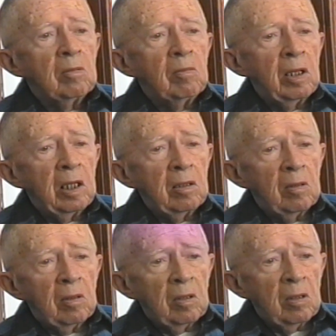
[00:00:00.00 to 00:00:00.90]
my,
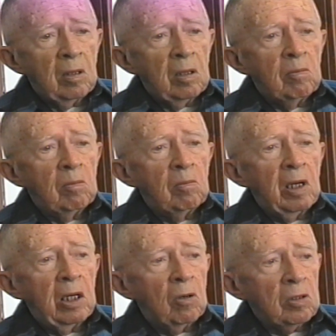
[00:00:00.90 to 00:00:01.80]

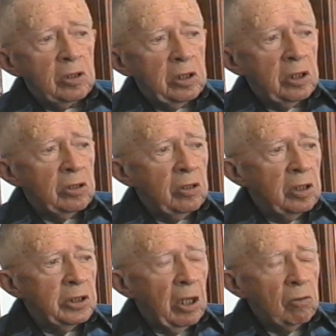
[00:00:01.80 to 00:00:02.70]
my older sister
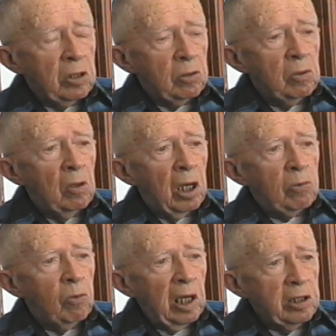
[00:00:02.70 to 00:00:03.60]
is out at, at
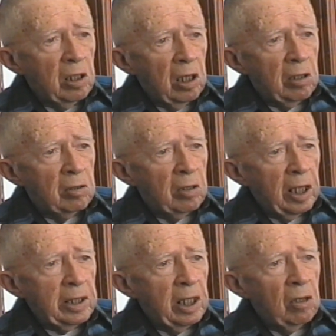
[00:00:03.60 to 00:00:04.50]
Whitehall
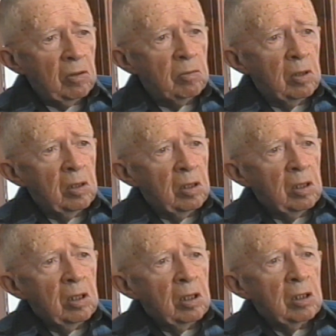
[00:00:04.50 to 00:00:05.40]
right now.
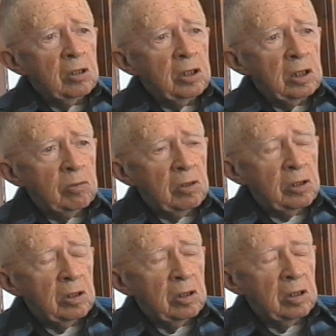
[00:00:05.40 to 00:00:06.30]
She's with
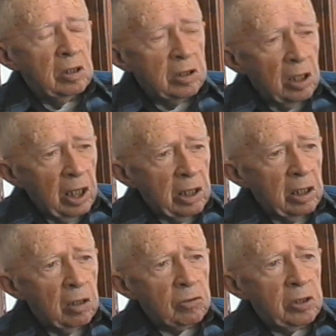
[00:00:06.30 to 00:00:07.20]
her daughter
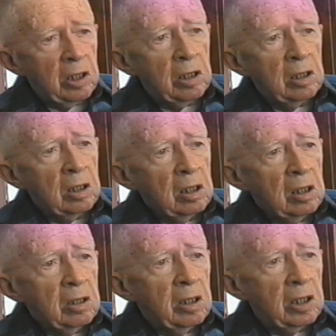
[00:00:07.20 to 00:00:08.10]
out there.
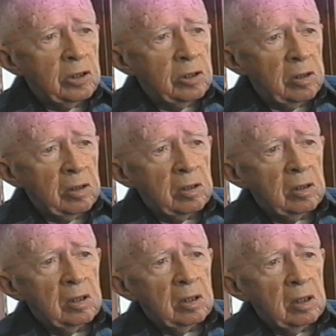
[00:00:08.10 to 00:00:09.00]
That's uh,
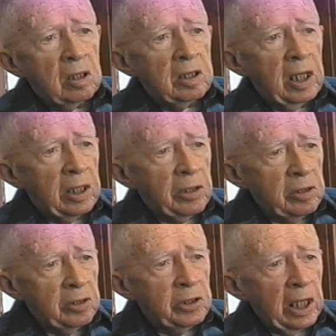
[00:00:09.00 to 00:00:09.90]

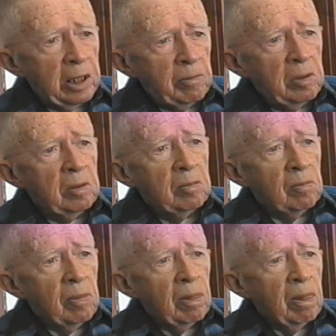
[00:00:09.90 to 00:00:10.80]
Catherine Seccomb.
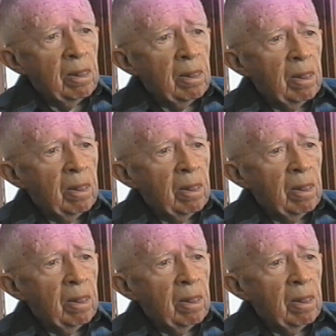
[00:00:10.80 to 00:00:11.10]
Oh.